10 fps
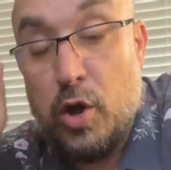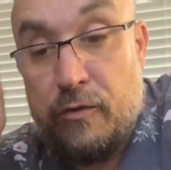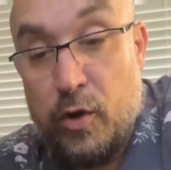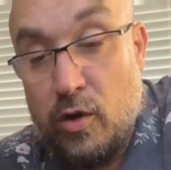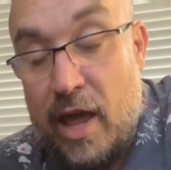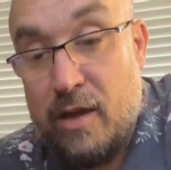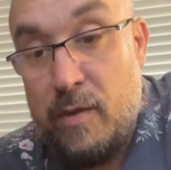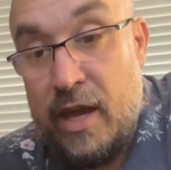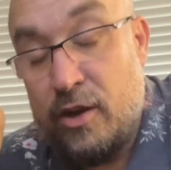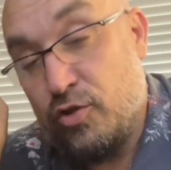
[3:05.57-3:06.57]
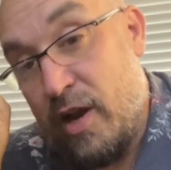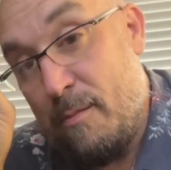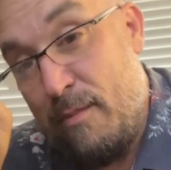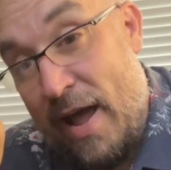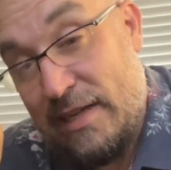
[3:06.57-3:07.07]
if you're like me and you're trying to
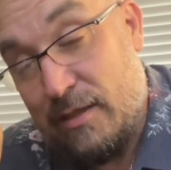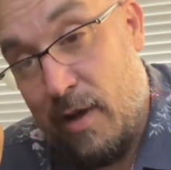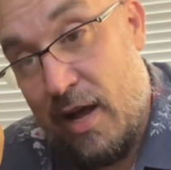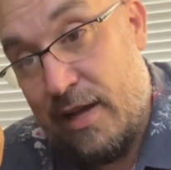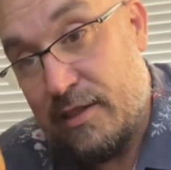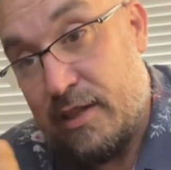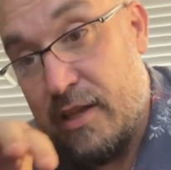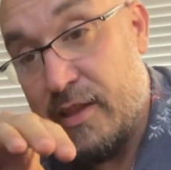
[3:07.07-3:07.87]
maximize